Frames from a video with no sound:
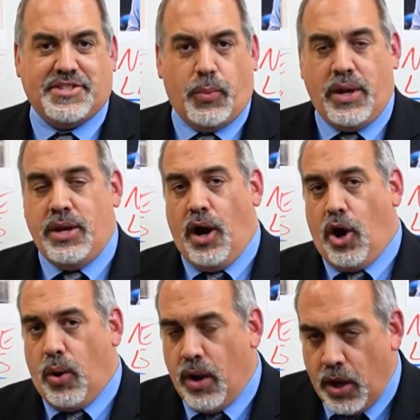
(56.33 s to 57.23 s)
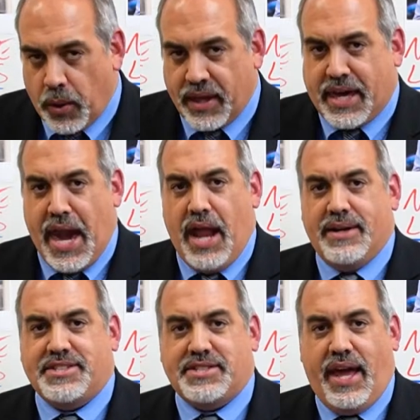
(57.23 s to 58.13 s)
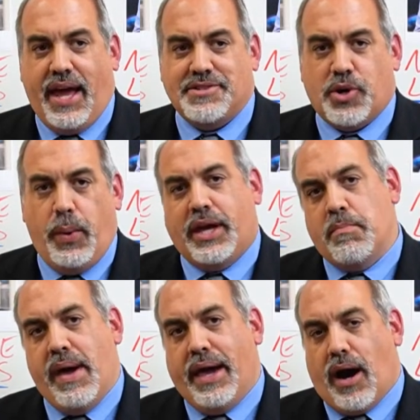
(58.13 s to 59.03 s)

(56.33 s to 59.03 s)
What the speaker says: that we know where the candidates stand so we can make